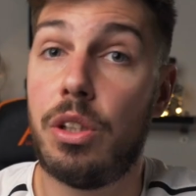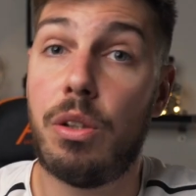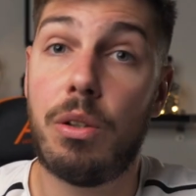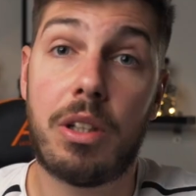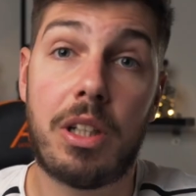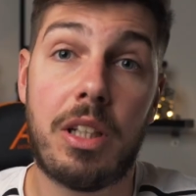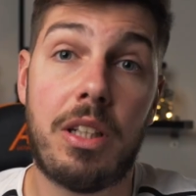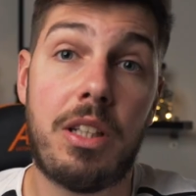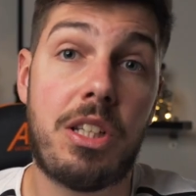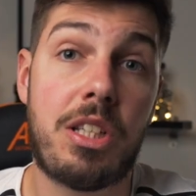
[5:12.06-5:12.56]
you
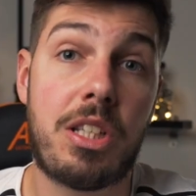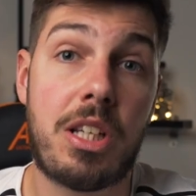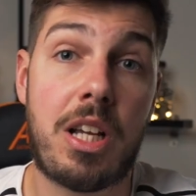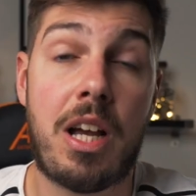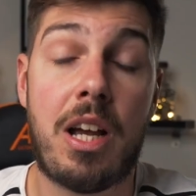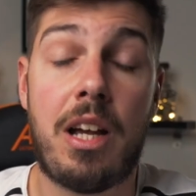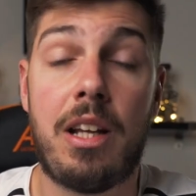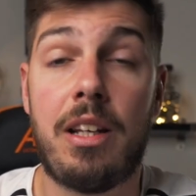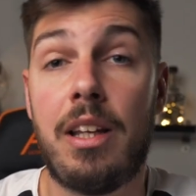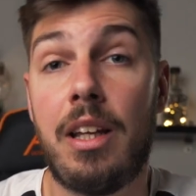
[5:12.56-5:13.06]
can
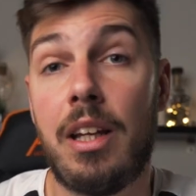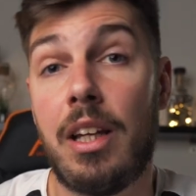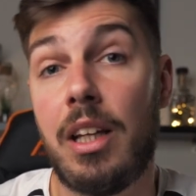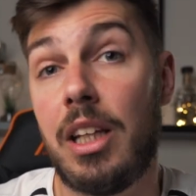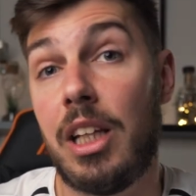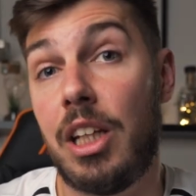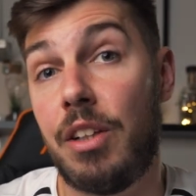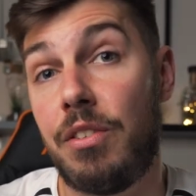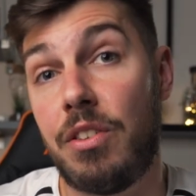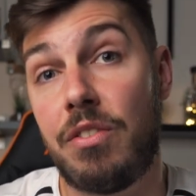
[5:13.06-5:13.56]
decide
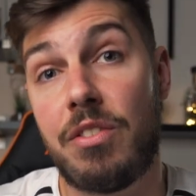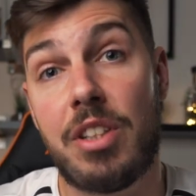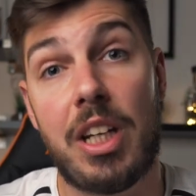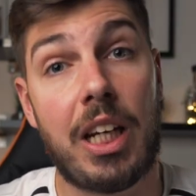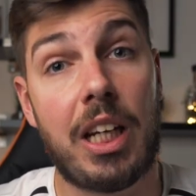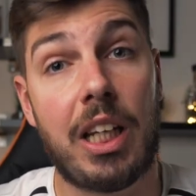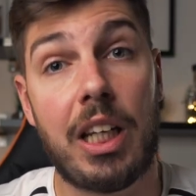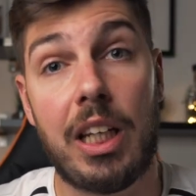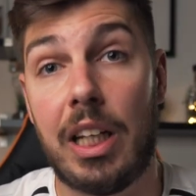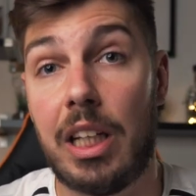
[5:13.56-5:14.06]
if you've
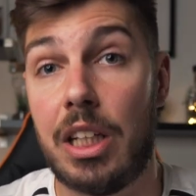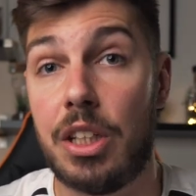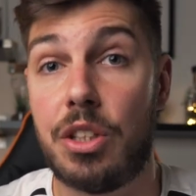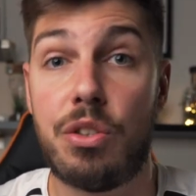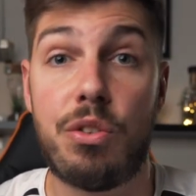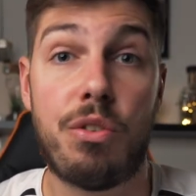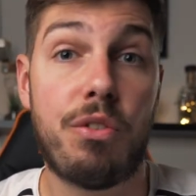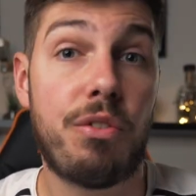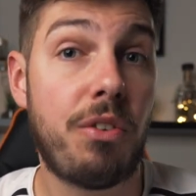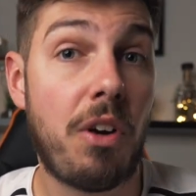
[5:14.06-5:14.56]
taken an edit
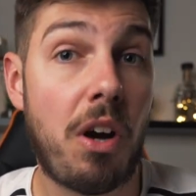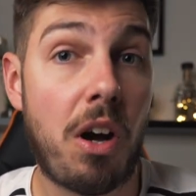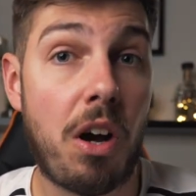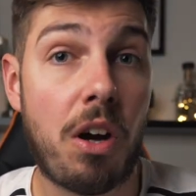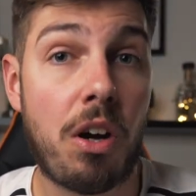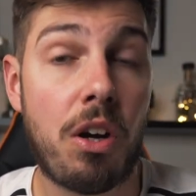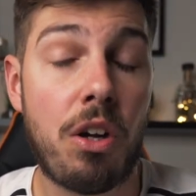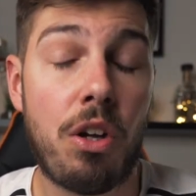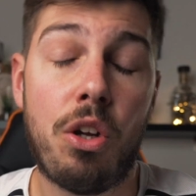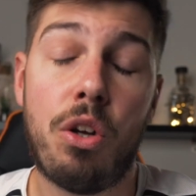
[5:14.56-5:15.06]
too
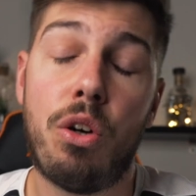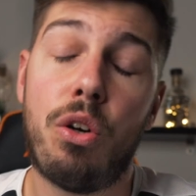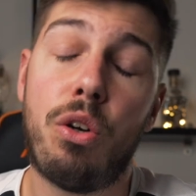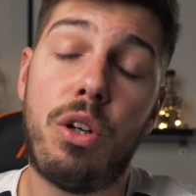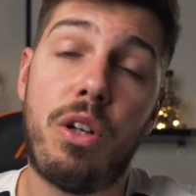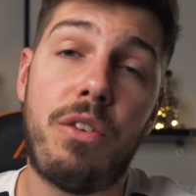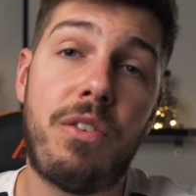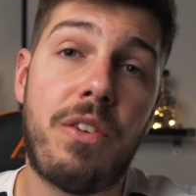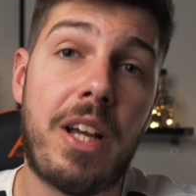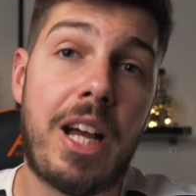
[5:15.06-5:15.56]
far or
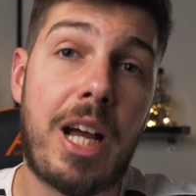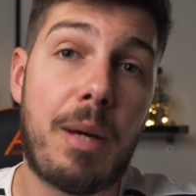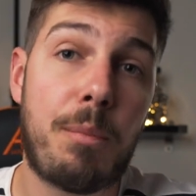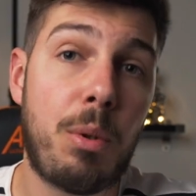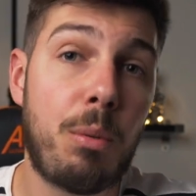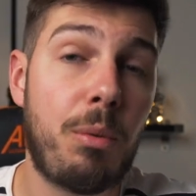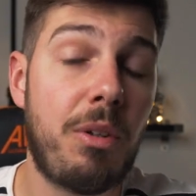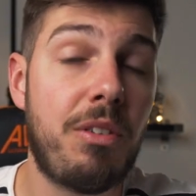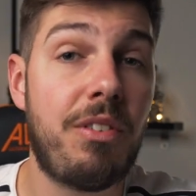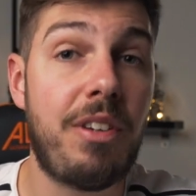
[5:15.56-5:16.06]
if you're happy
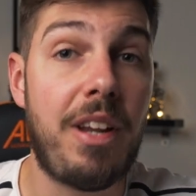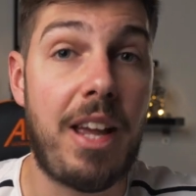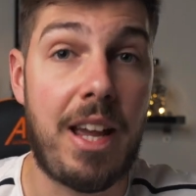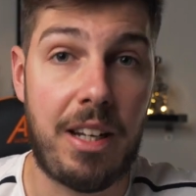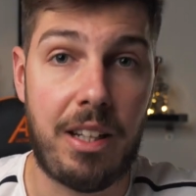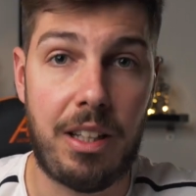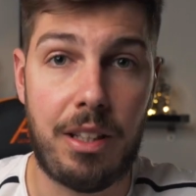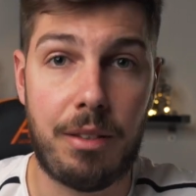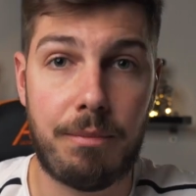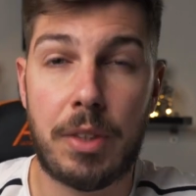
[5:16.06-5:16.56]
with an
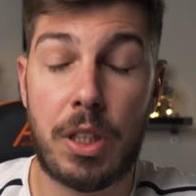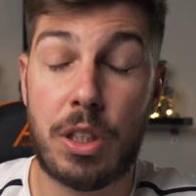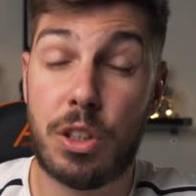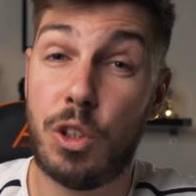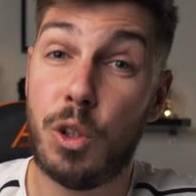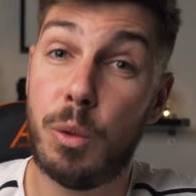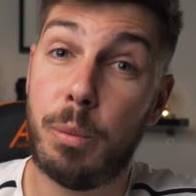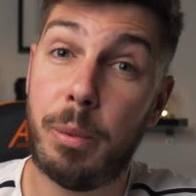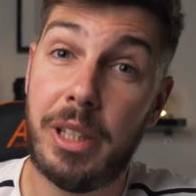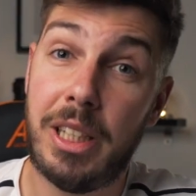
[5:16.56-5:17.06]
edit.
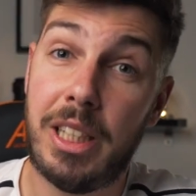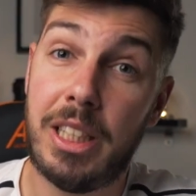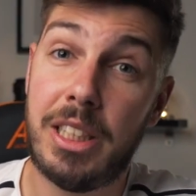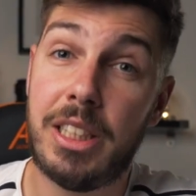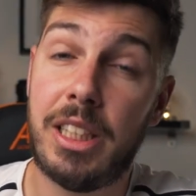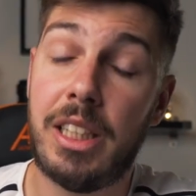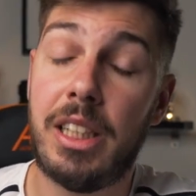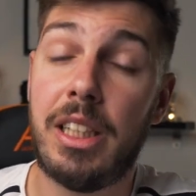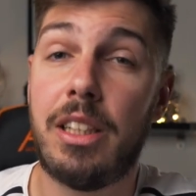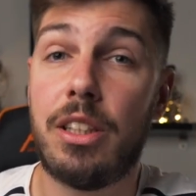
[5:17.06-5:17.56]
Super
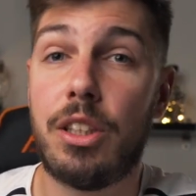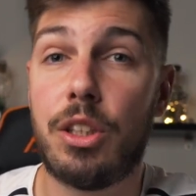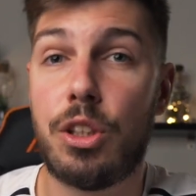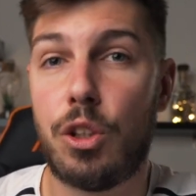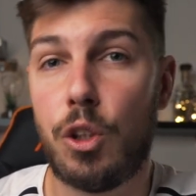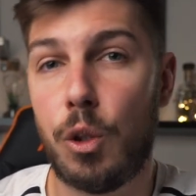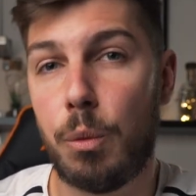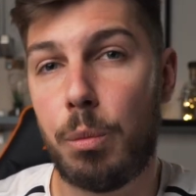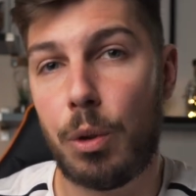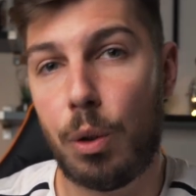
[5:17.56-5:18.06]
easy,
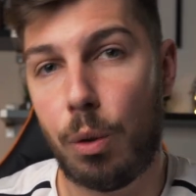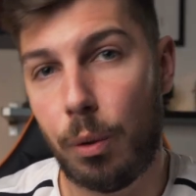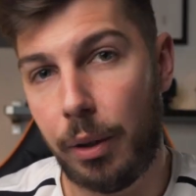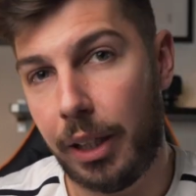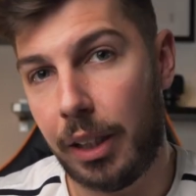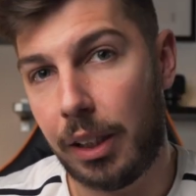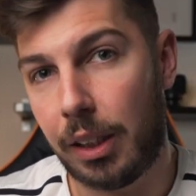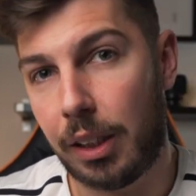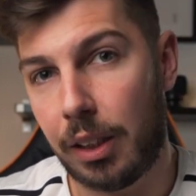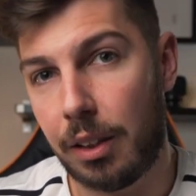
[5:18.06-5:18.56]
super
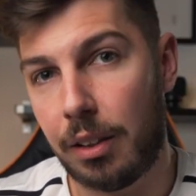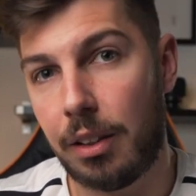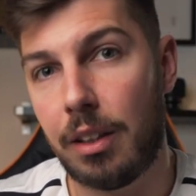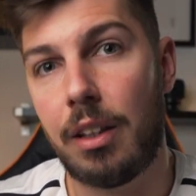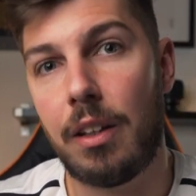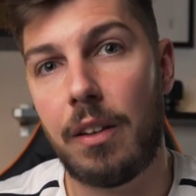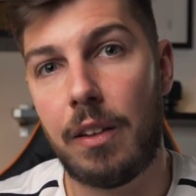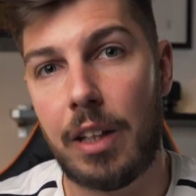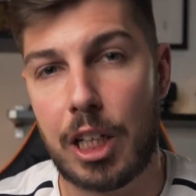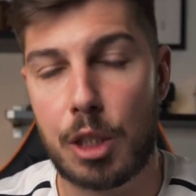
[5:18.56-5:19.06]
quick.
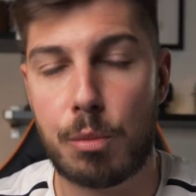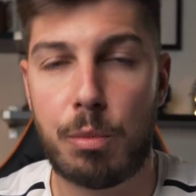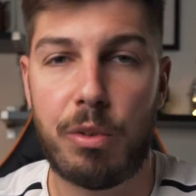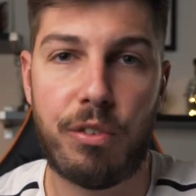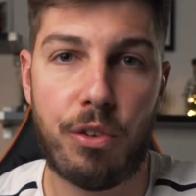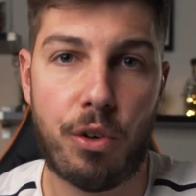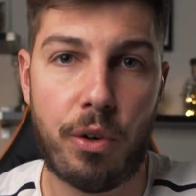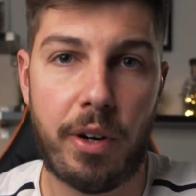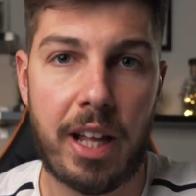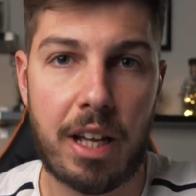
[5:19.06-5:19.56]
That's
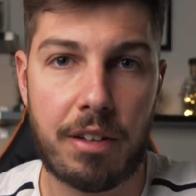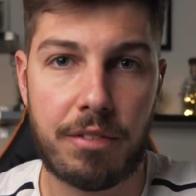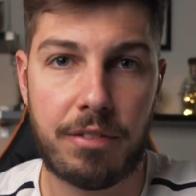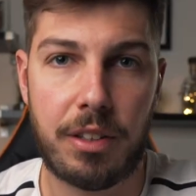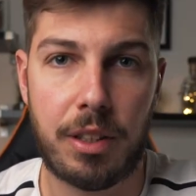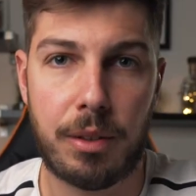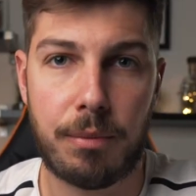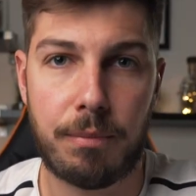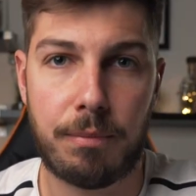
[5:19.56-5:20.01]
before and after.